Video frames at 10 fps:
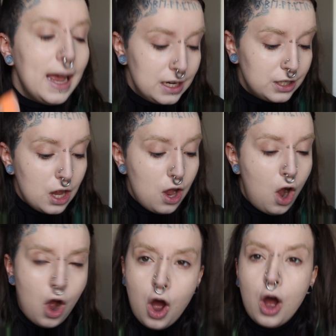and it's
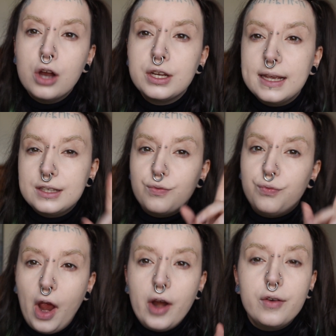hard, it's
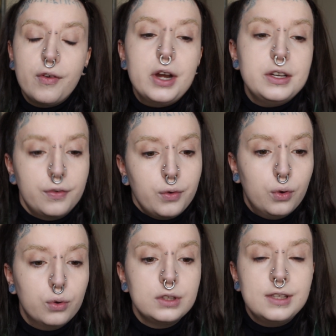very
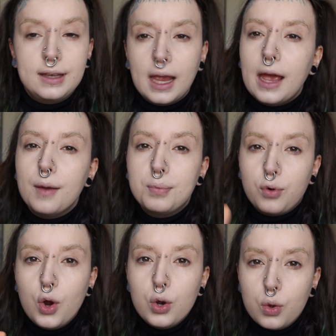difficult to get a
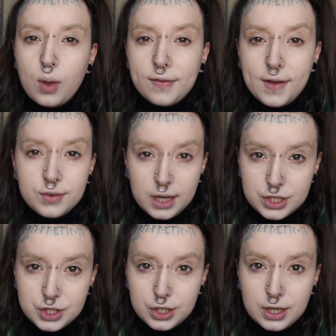pro longwear
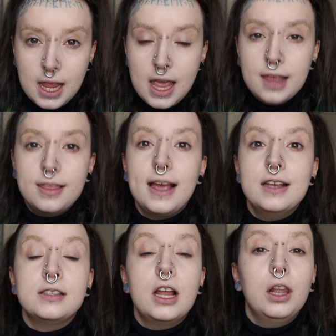foundation that
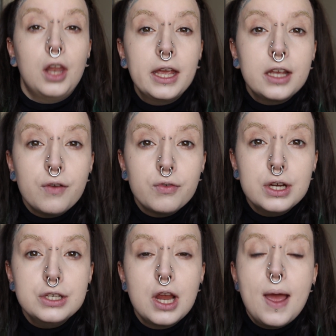is light
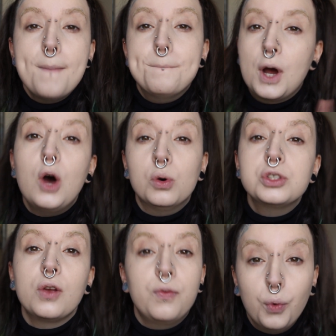coverage but
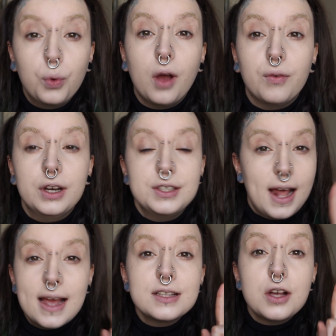also full coverage.
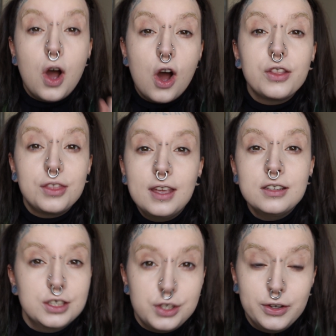That is a hard thing
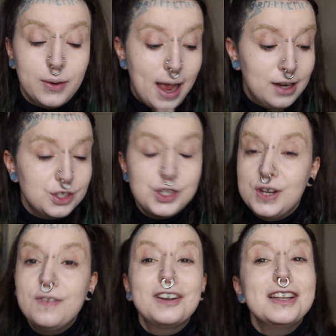to do, and
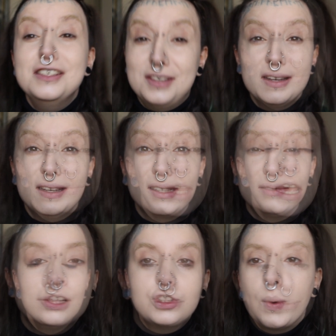she fucking done it.
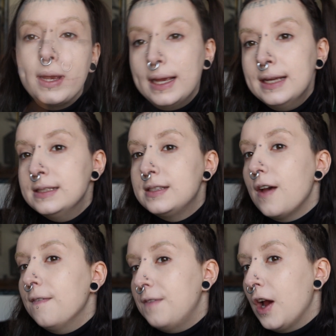So it is
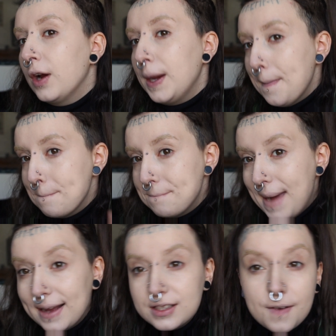a very
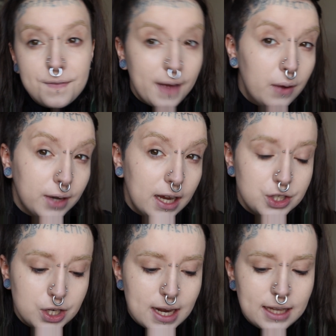matte
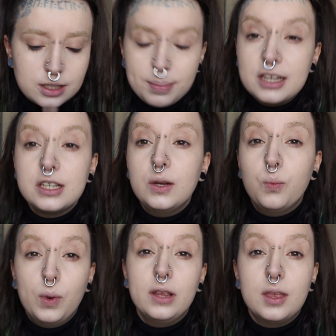foundation, especially
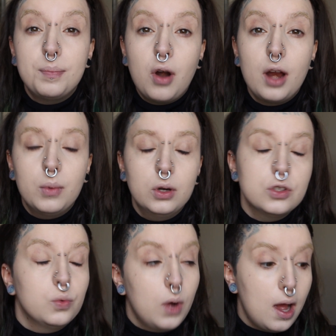with the primer
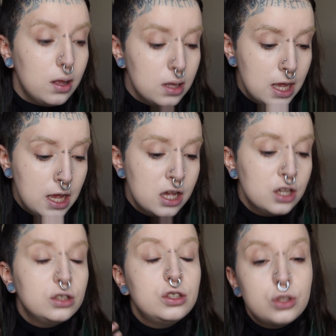as well.
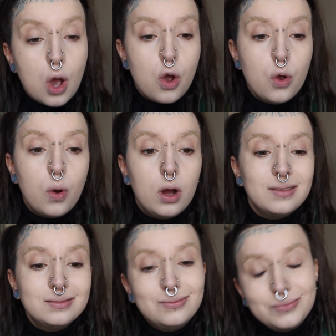So
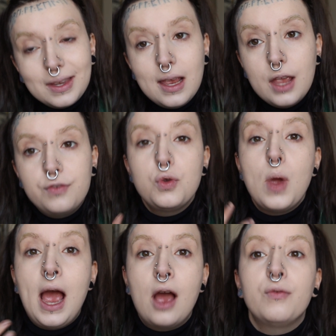if you
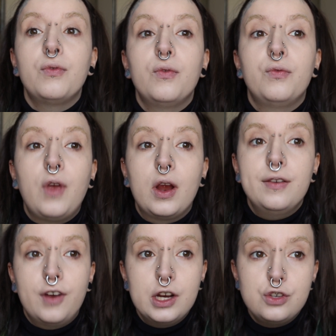have
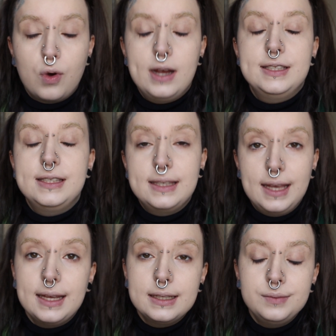very dry
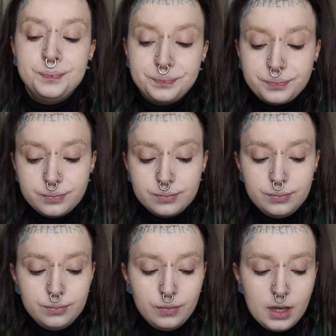skin,
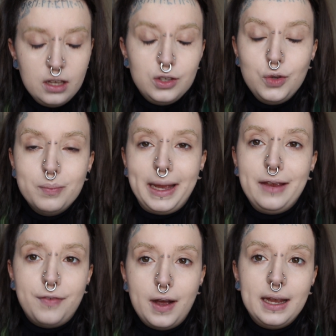you may
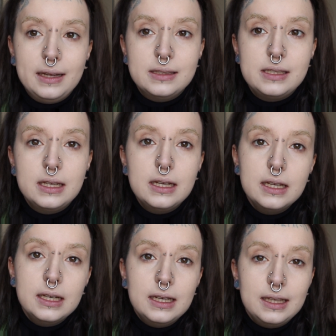find
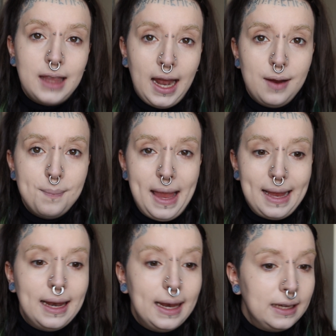that it may
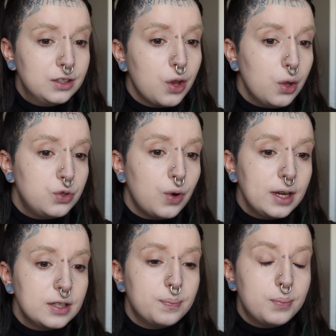cling to those dry
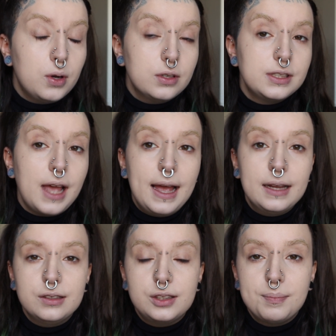spots
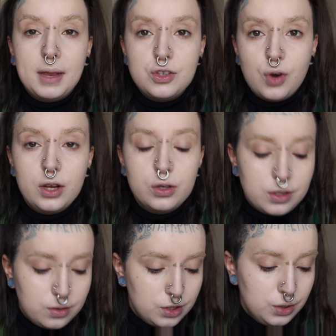and may dry
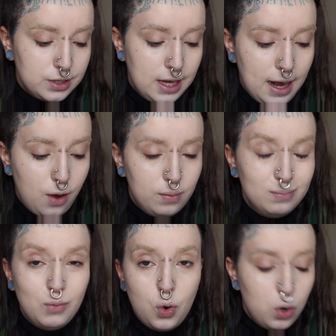your skin out
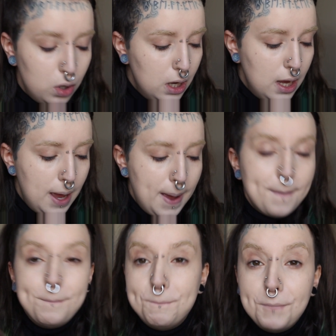more.
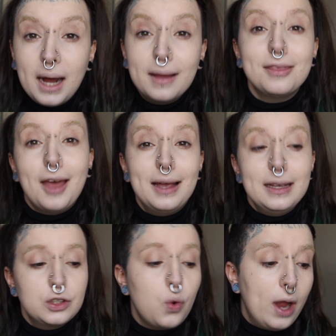But that
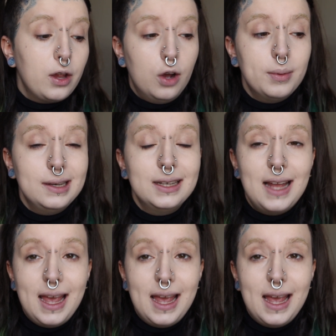is quite common in